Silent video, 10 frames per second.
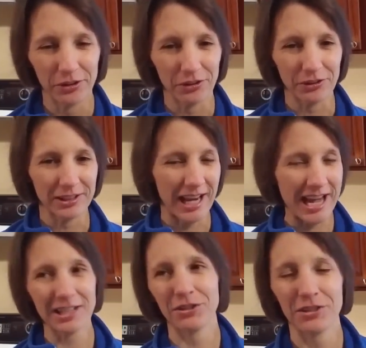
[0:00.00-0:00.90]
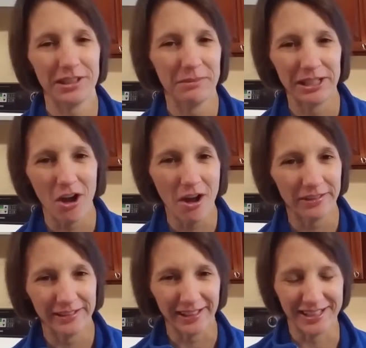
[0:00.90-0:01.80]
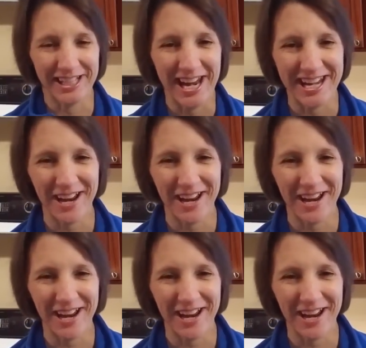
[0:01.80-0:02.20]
or your cancer is going to be gone the next day.